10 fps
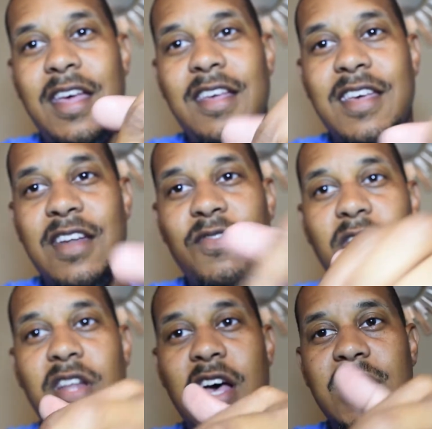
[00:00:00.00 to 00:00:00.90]
It's kind of a
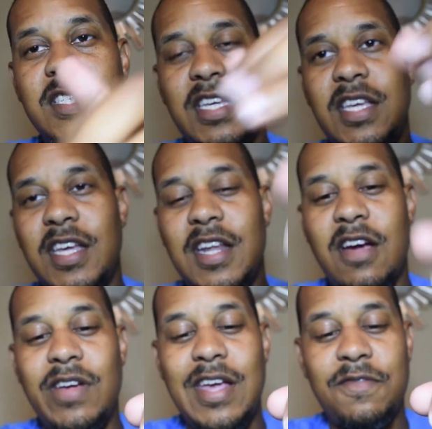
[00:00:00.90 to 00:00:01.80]
glossy, and I
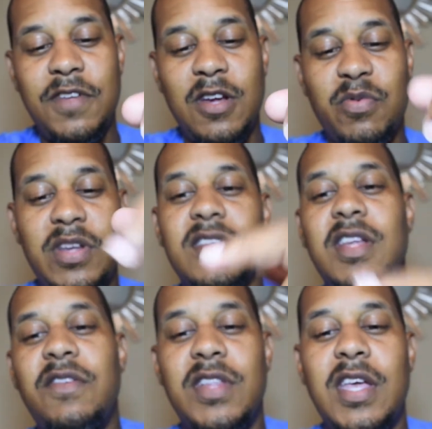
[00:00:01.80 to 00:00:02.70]
already got fingerprints and
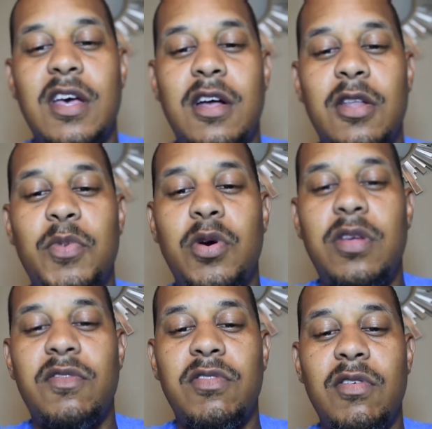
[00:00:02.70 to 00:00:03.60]
everything all up on
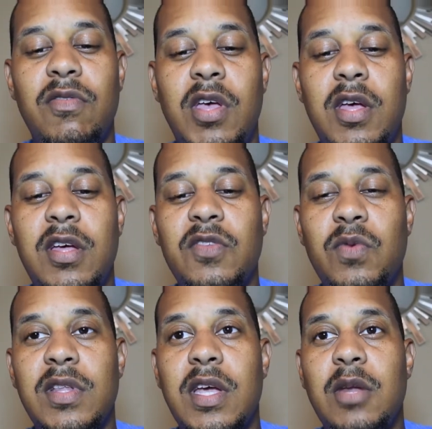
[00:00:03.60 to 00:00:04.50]
it, so that's
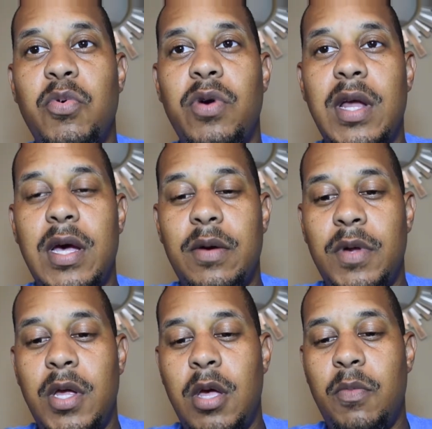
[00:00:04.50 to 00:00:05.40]
one thing to point out.
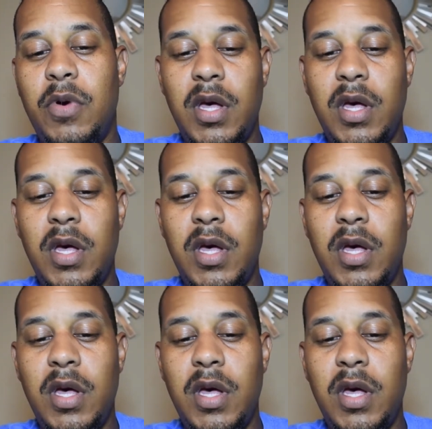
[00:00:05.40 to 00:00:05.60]
But